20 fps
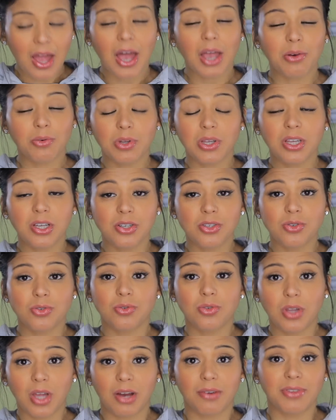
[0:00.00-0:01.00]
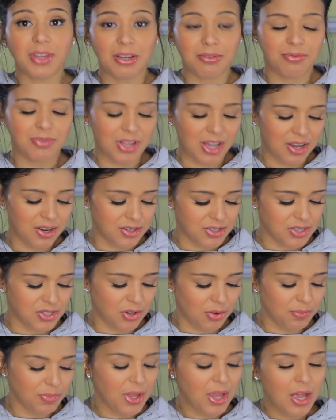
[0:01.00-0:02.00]
I really do love that flyer.
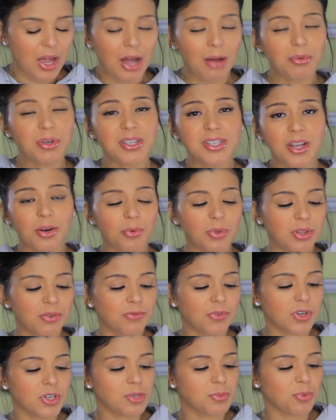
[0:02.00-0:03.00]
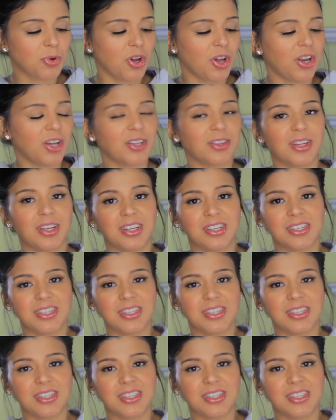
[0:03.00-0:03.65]
So I'm going to start with the first product that